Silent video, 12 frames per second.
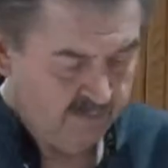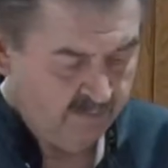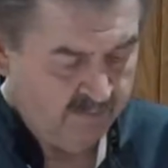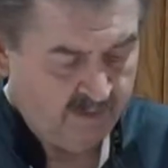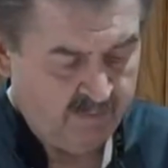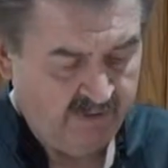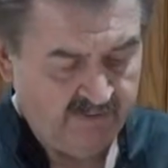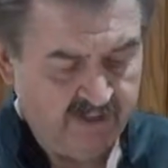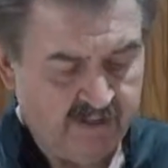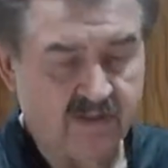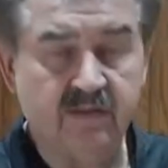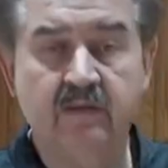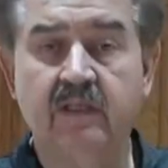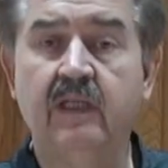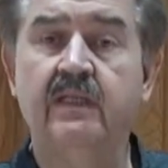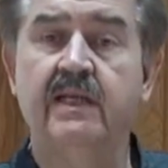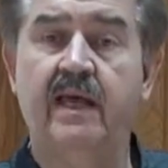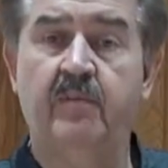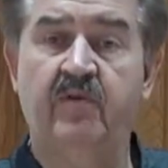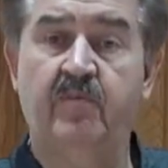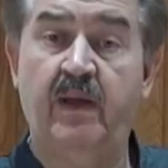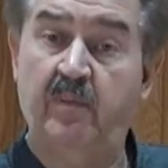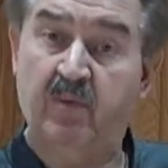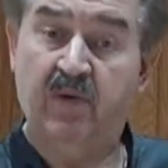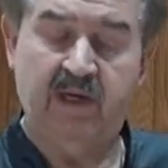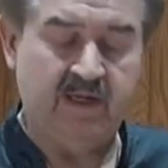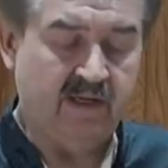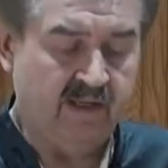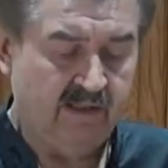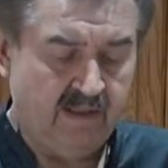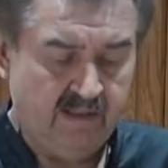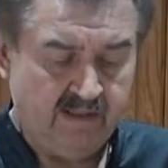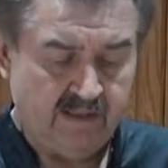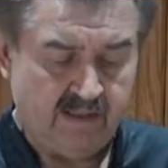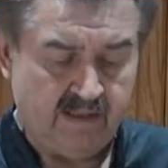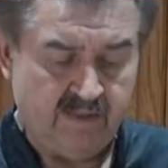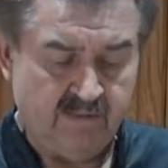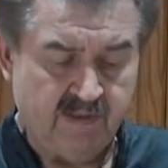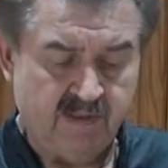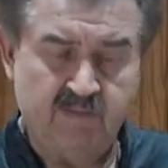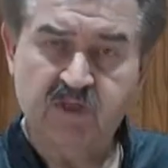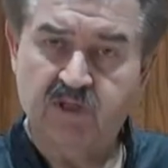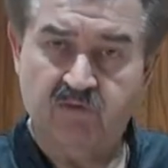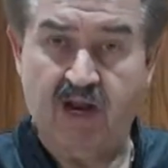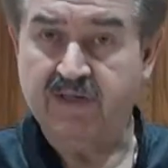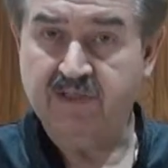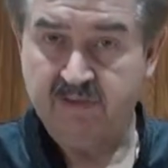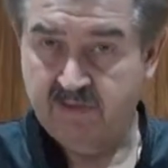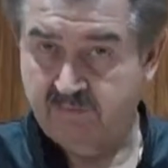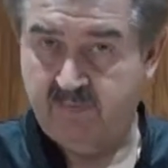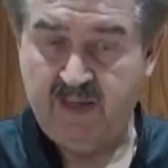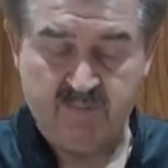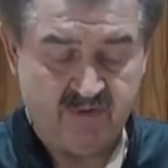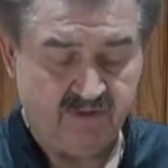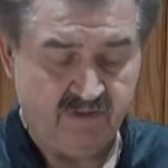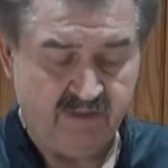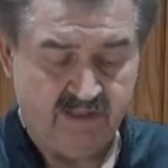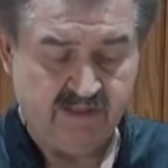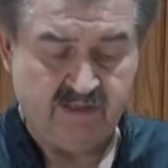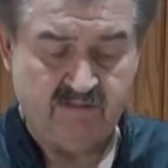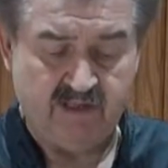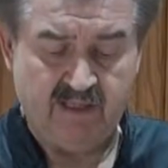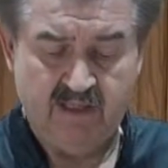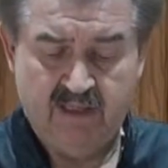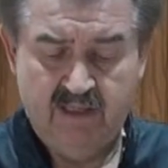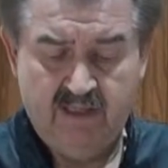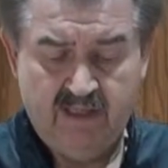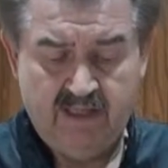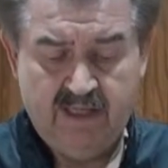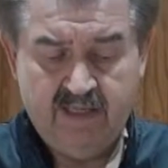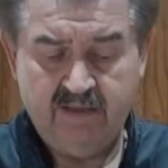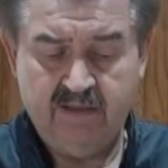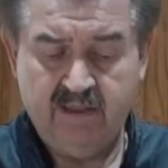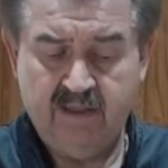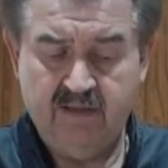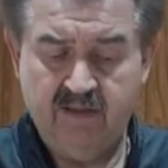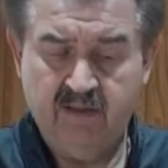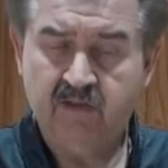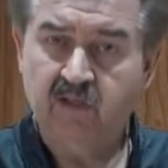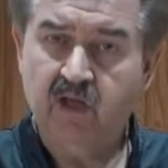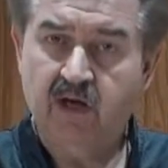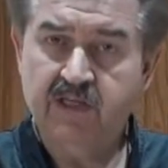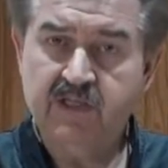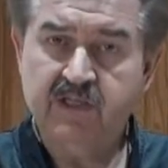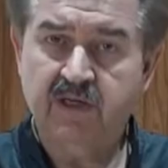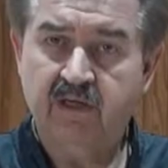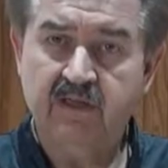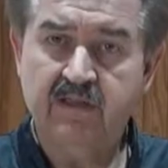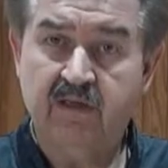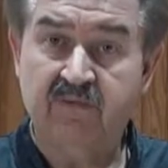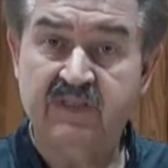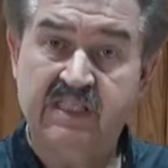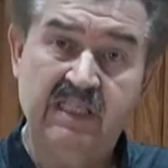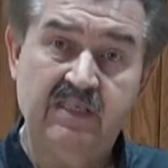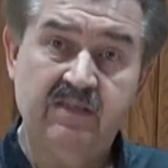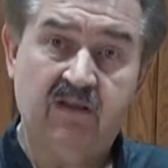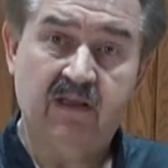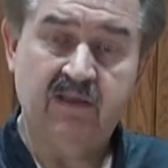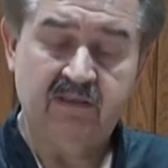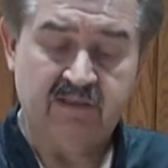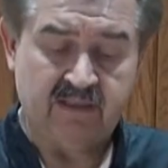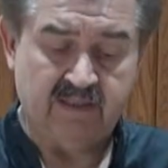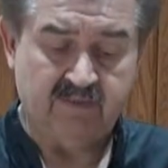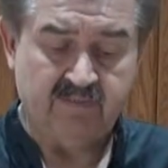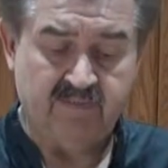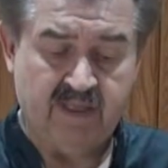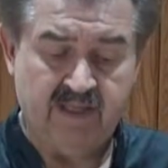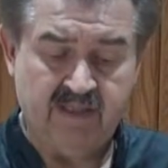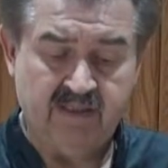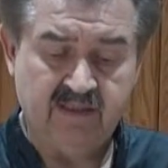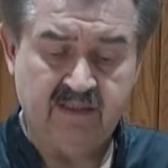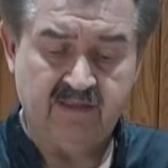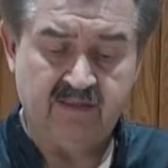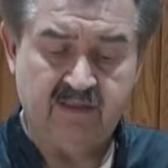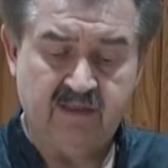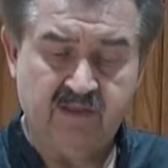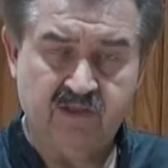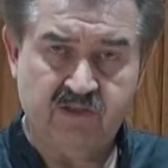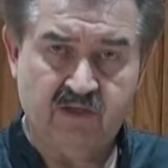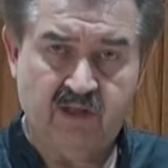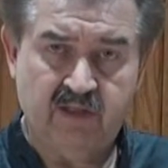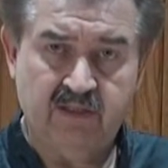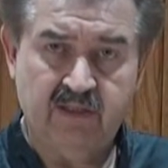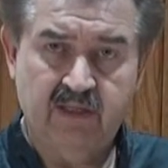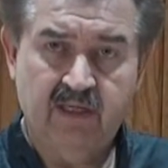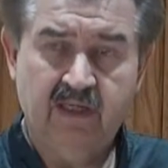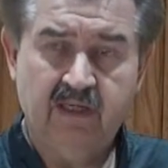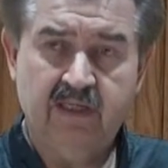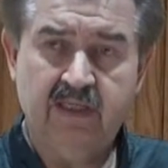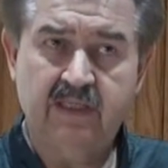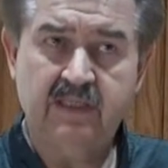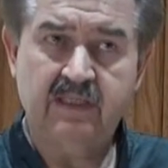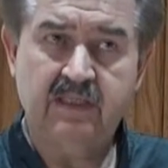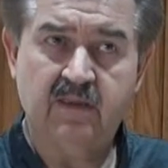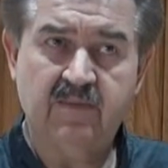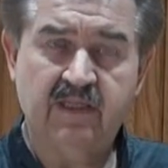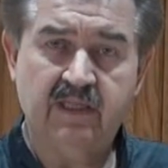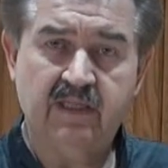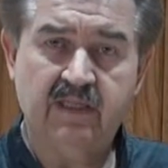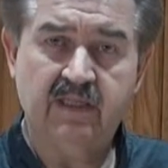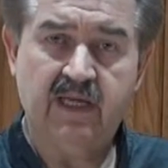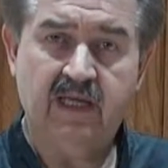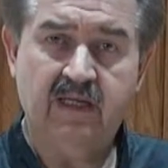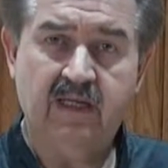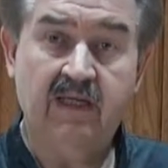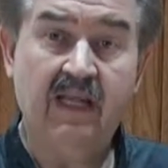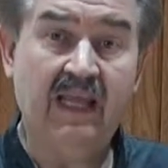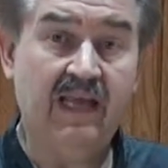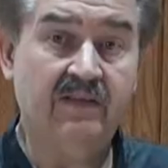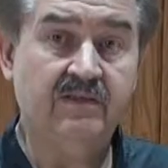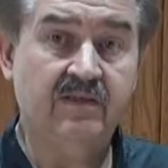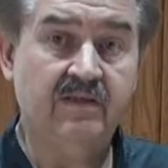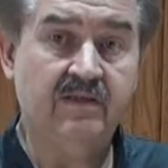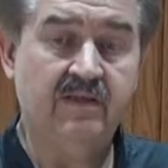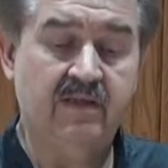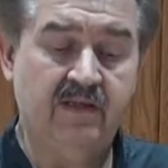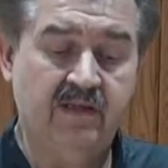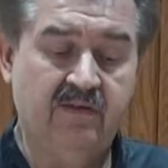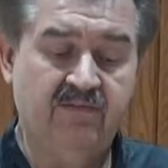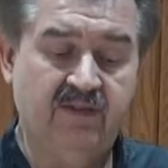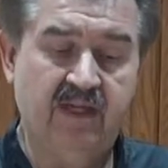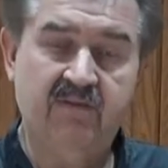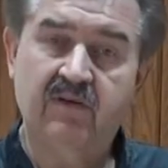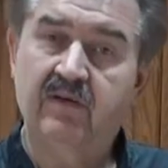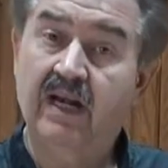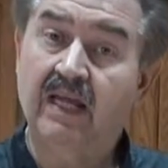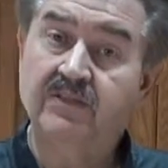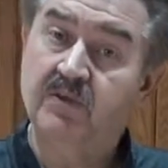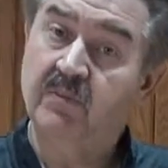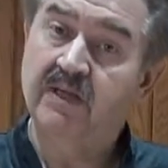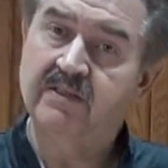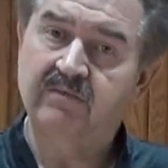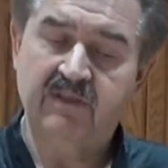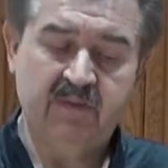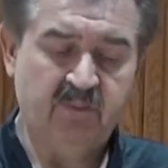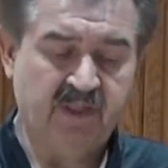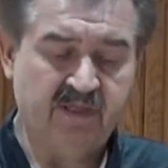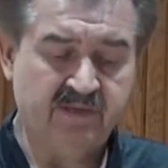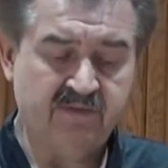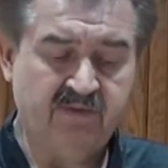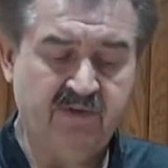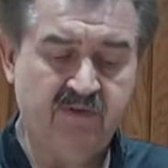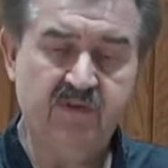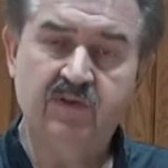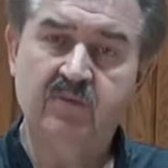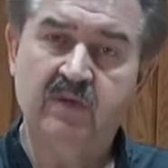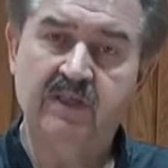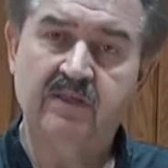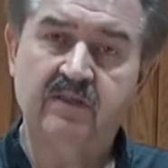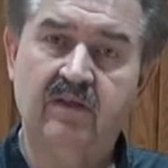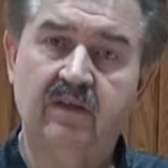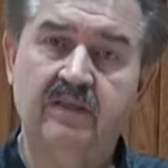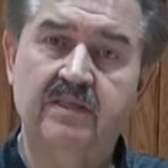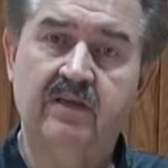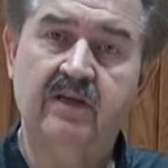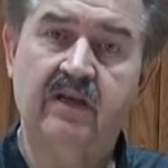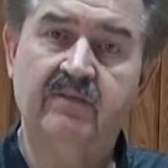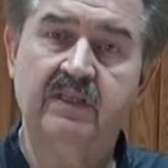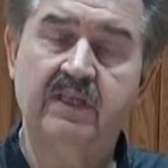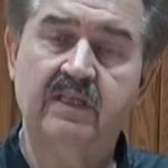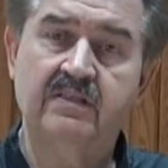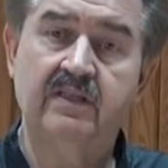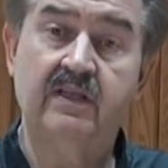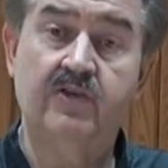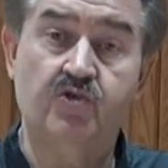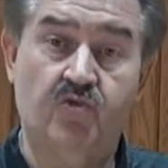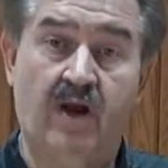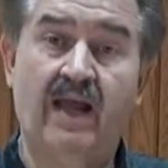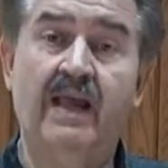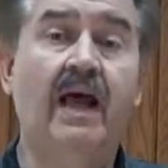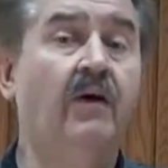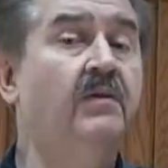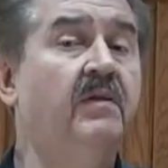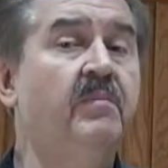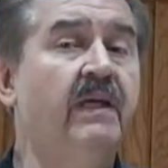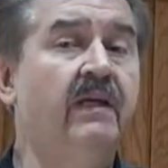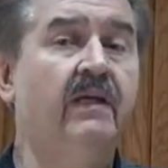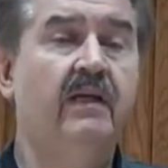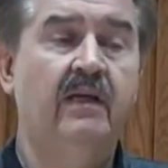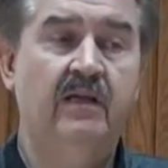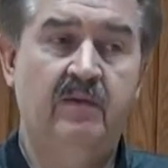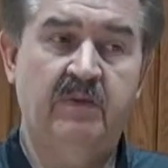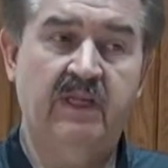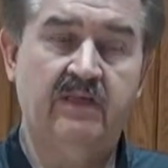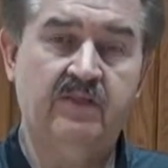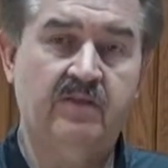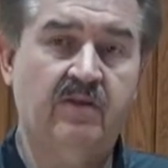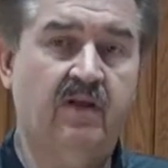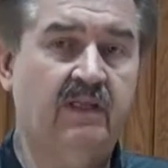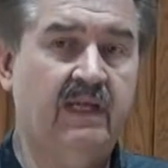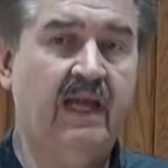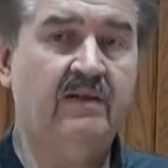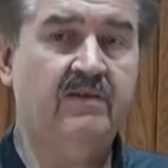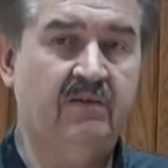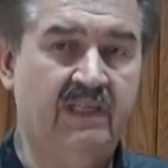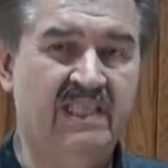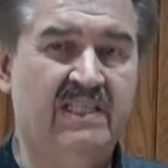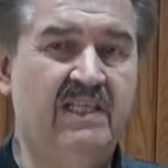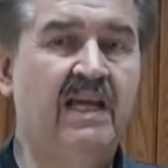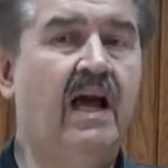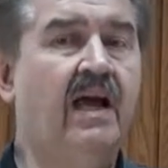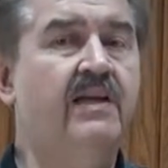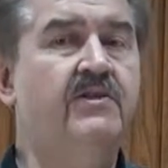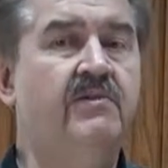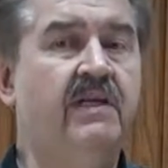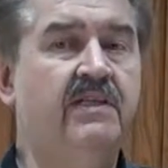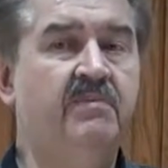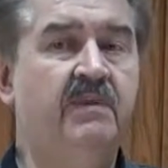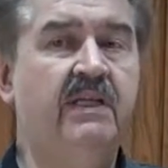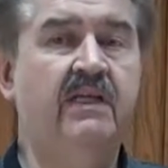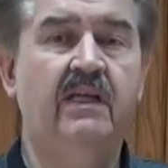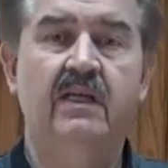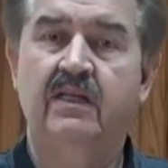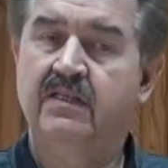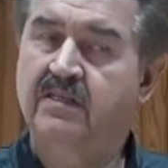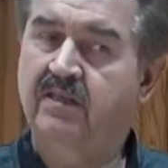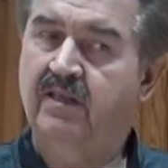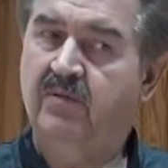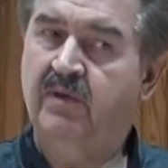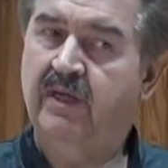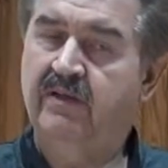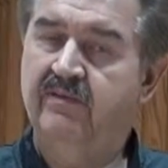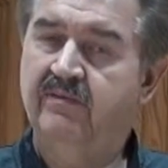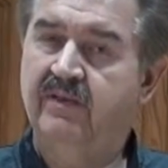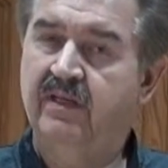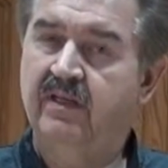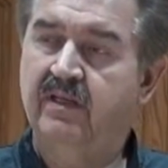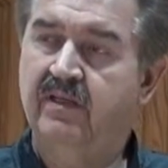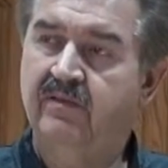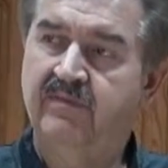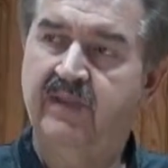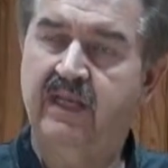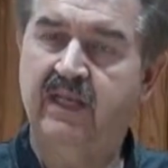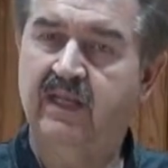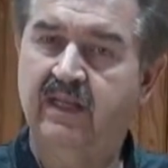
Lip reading: Maybe even just a little dab of paprika, some sriracha pepper, and large chunks of sea salt. I think that salt is something that enhances the flavor. Not too much of it, because if you use too much salt, it's going to have a tendency to dry out the meat, because salt actually dehydrates meat. It's the other way of thinking.